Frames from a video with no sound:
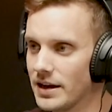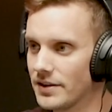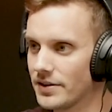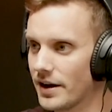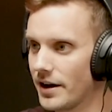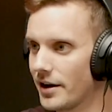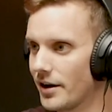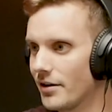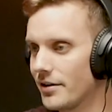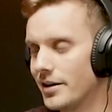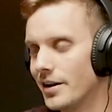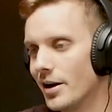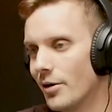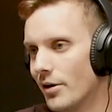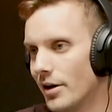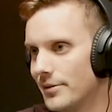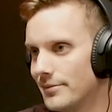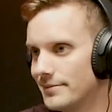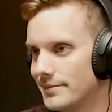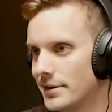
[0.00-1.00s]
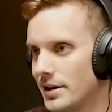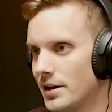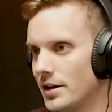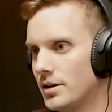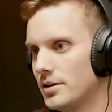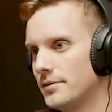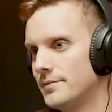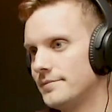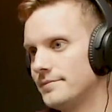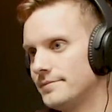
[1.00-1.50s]
it, then I go, you know what?
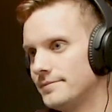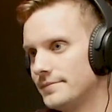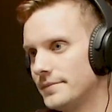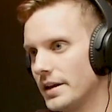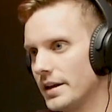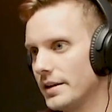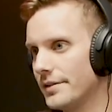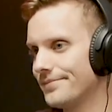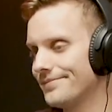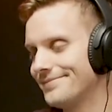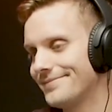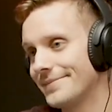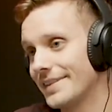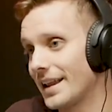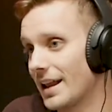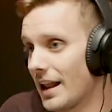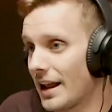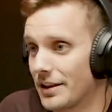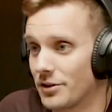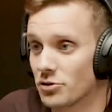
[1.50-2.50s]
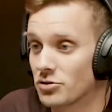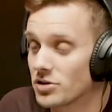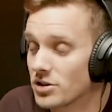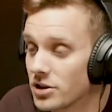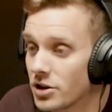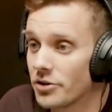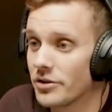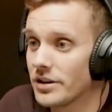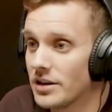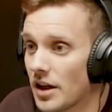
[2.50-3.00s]
Like there's
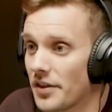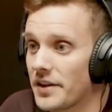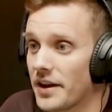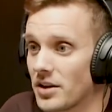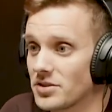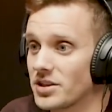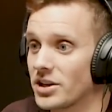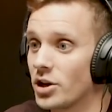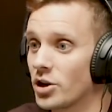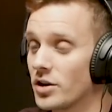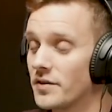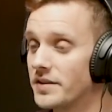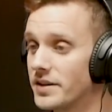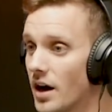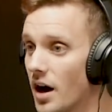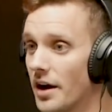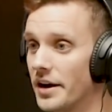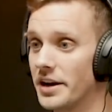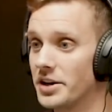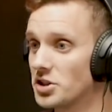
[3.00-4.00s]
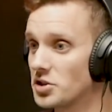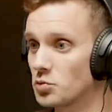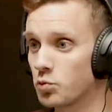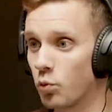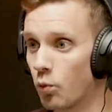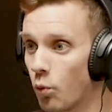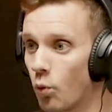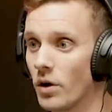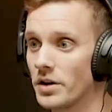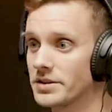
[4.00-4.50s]
literally nothing else I could have done. It just
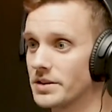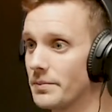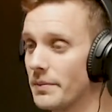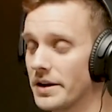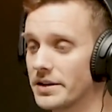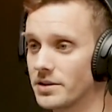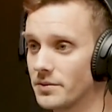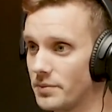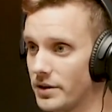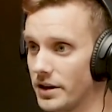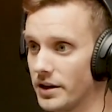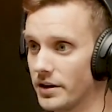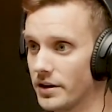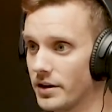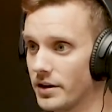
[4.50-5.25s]
wasn't meant to be.